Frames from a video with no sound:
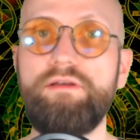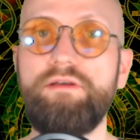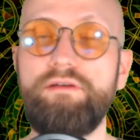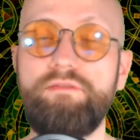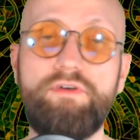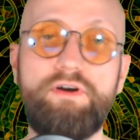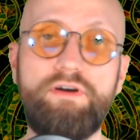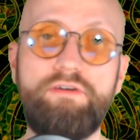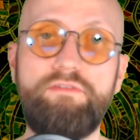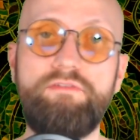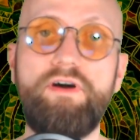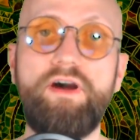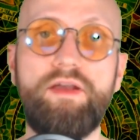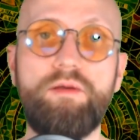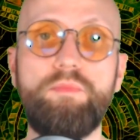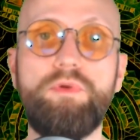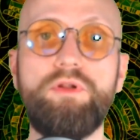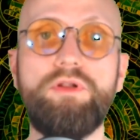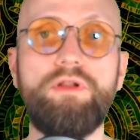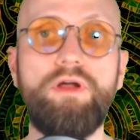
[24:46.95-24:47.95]
very
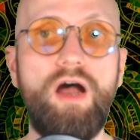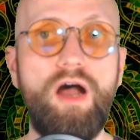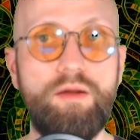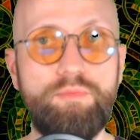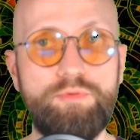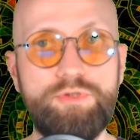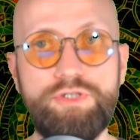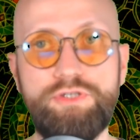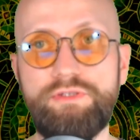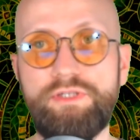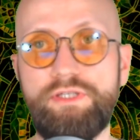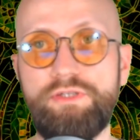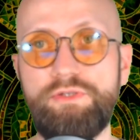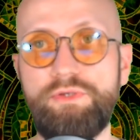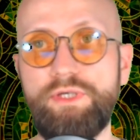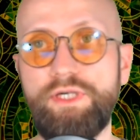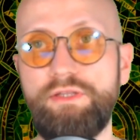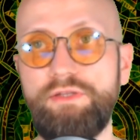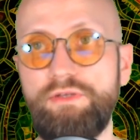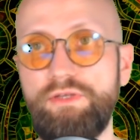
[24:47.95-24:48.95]
viable option that you
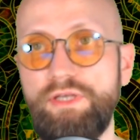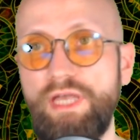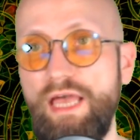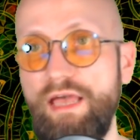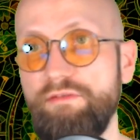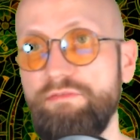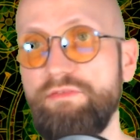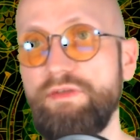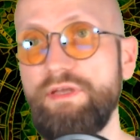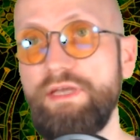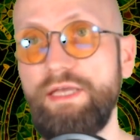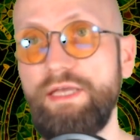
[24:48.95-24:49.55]
can have.